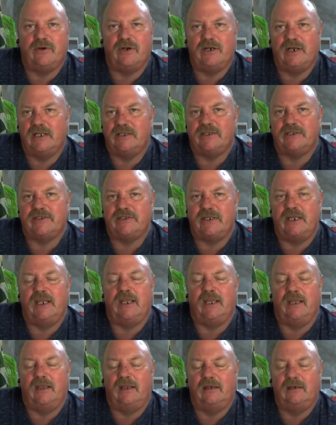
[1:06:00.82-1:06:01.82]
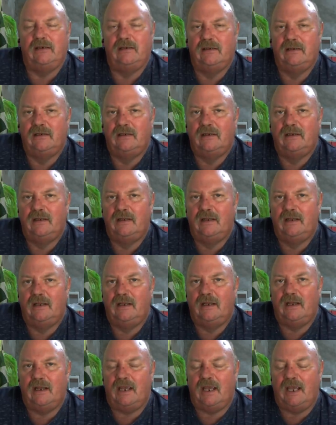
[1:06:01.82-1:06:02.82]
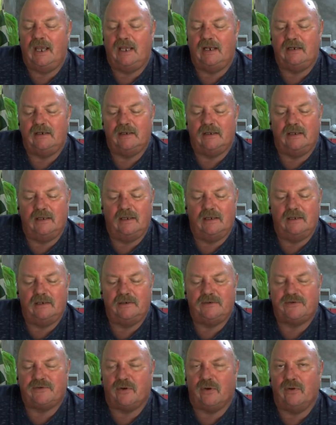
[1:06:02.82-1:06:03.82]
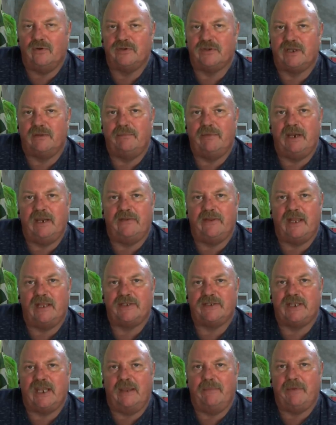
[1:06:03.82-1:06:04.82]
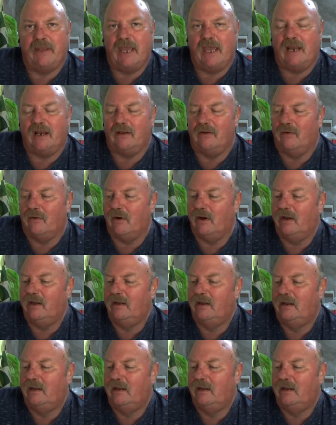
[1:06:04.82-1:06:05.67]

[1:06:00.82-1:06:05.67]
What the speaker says: it doesn't sink in. And trolls can be in that same category.